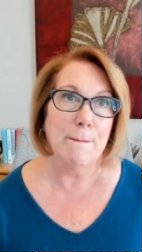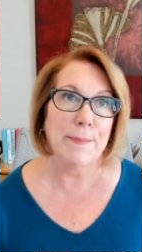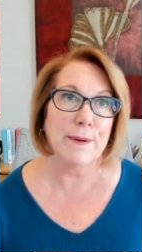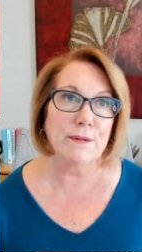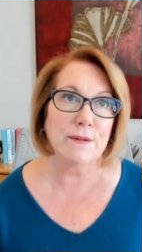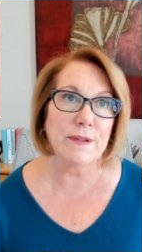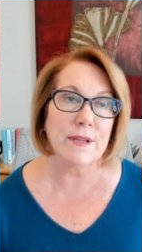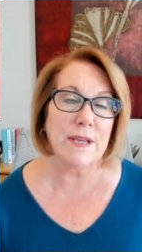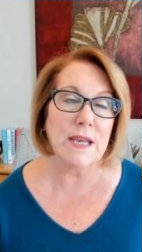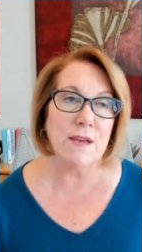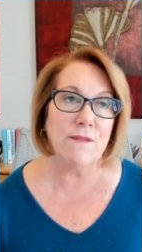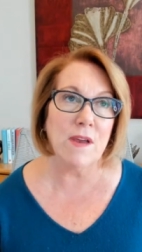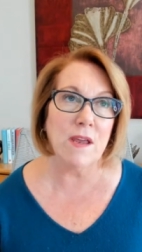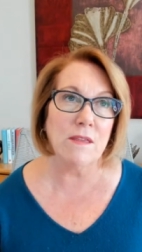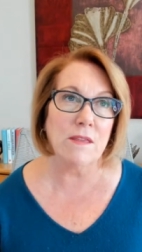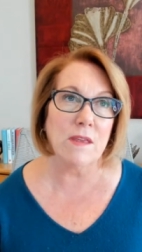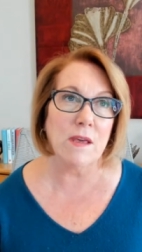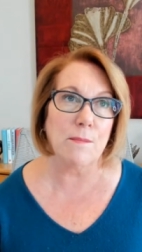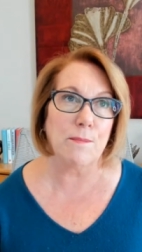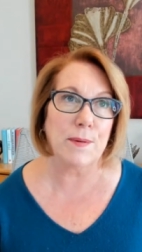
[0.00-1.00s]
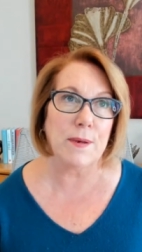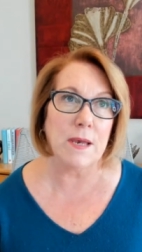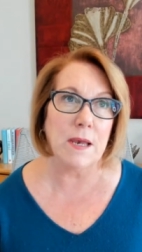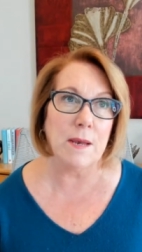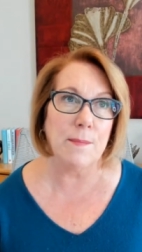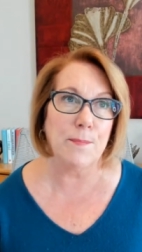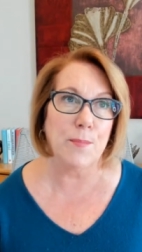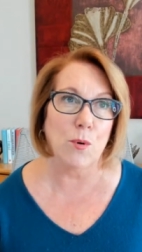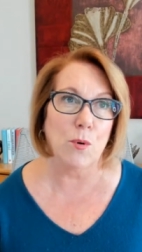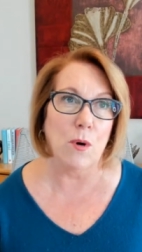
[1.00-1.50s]
believing that
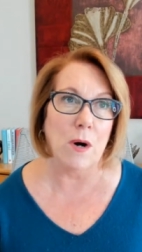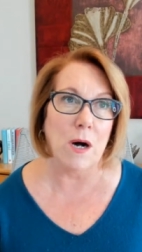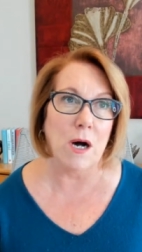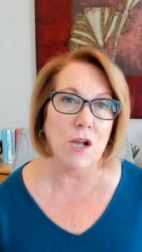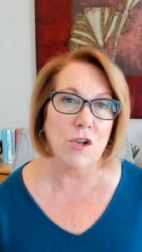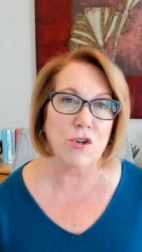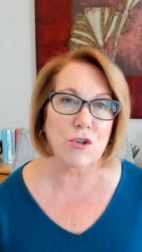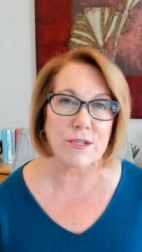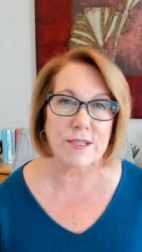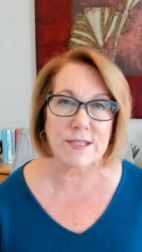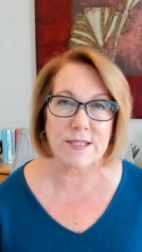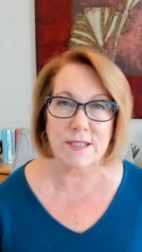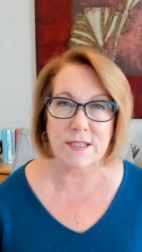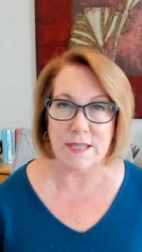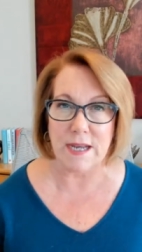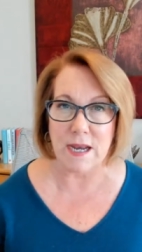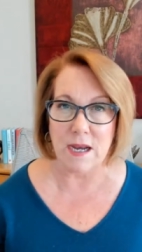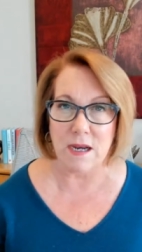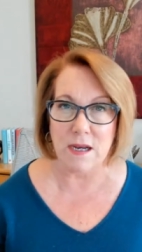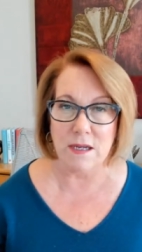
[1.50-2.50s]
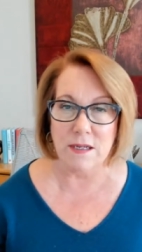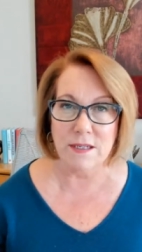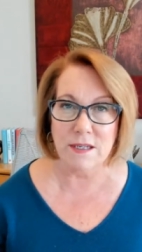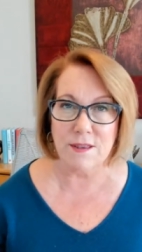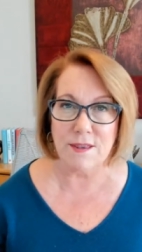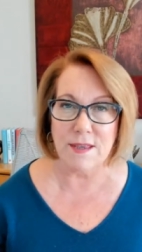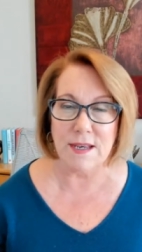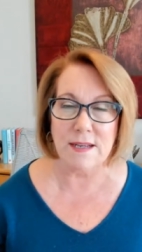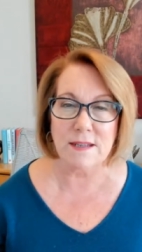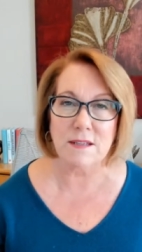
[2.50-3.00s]
people understand
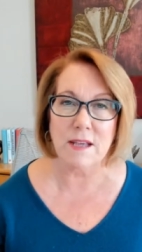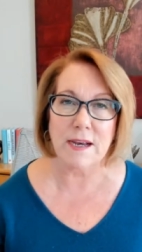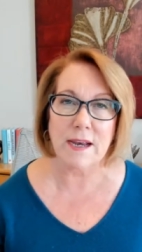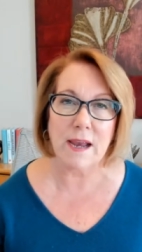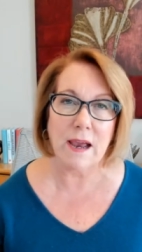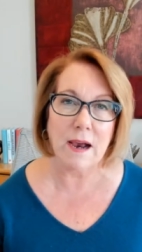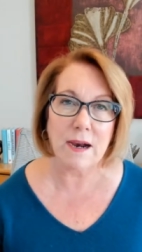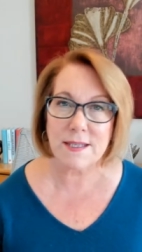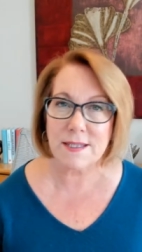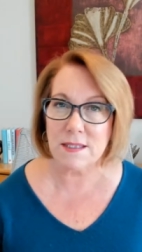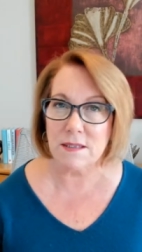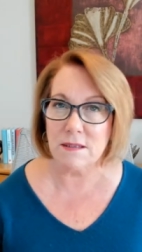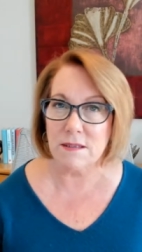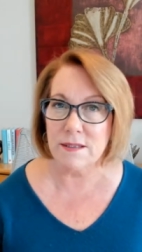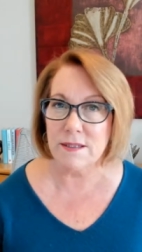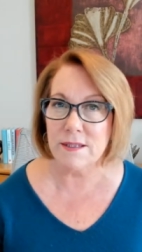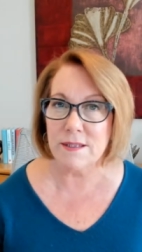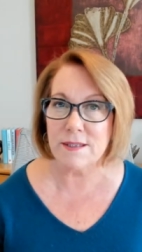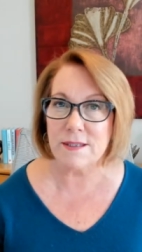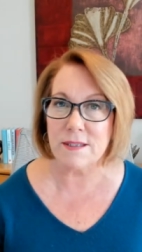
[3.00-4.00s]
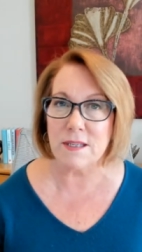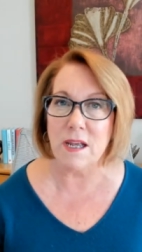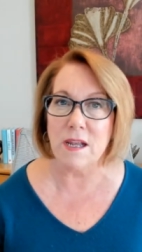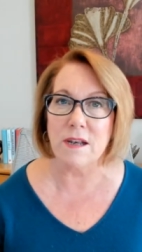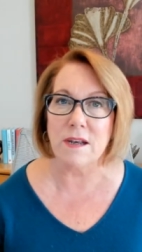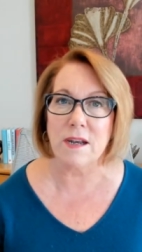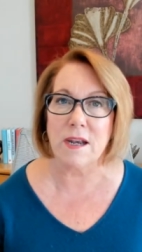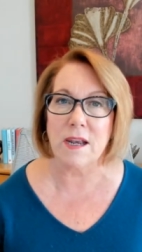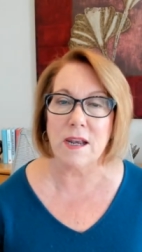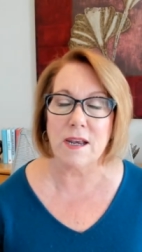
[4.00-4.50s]
things like excellence
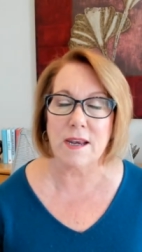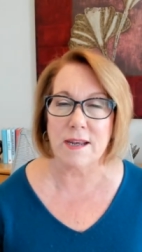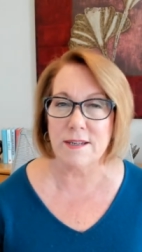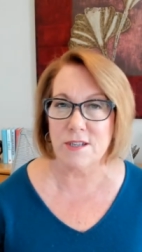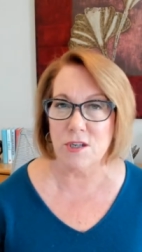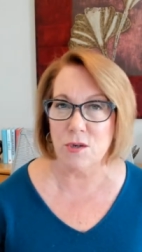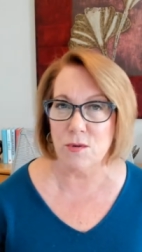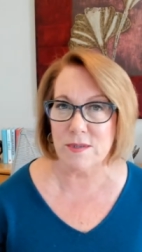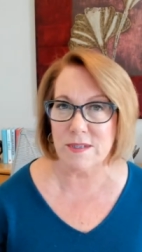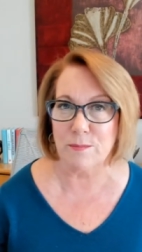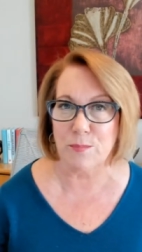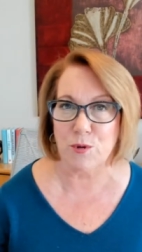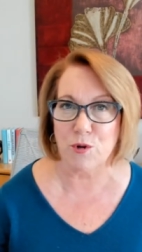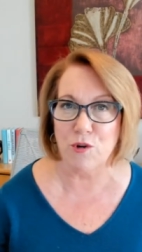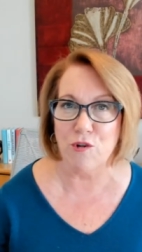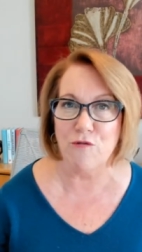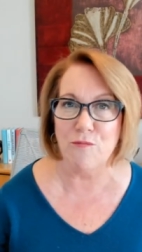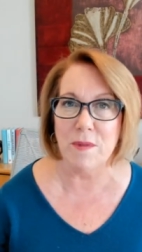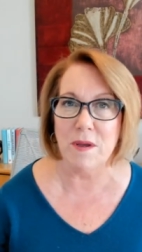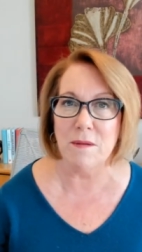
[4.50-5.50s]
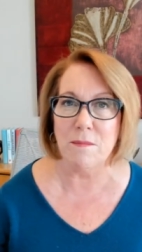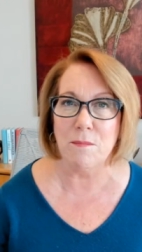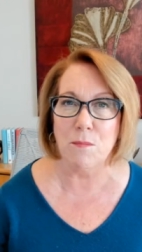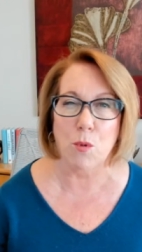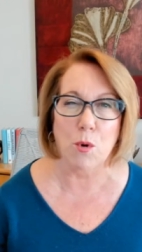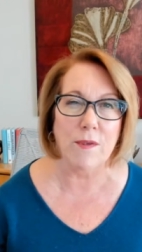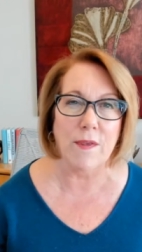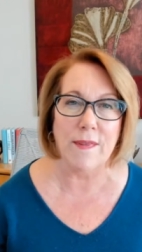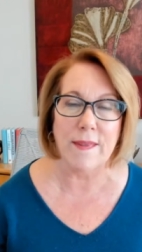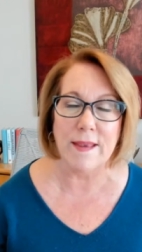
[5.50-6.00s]
and continuous improvement
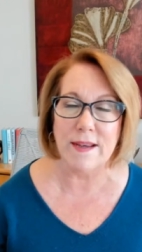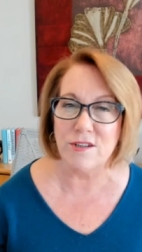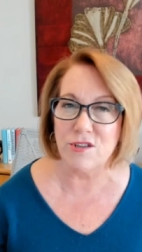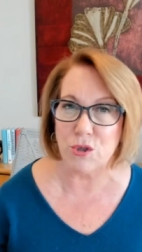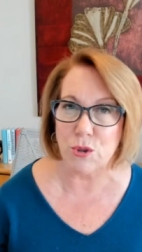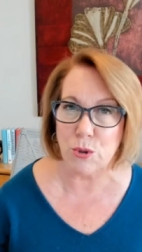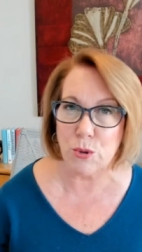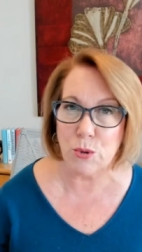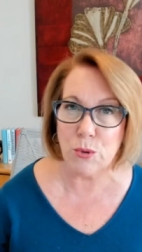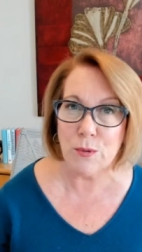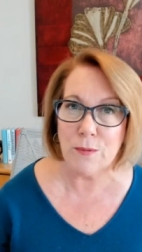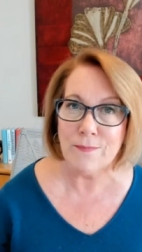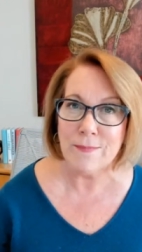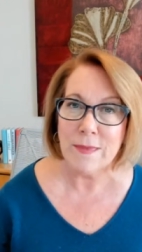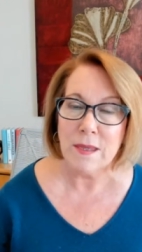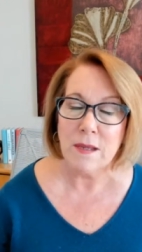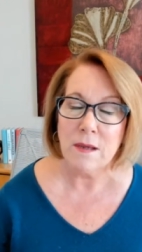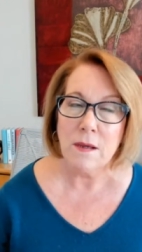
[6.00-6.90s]
more than they do.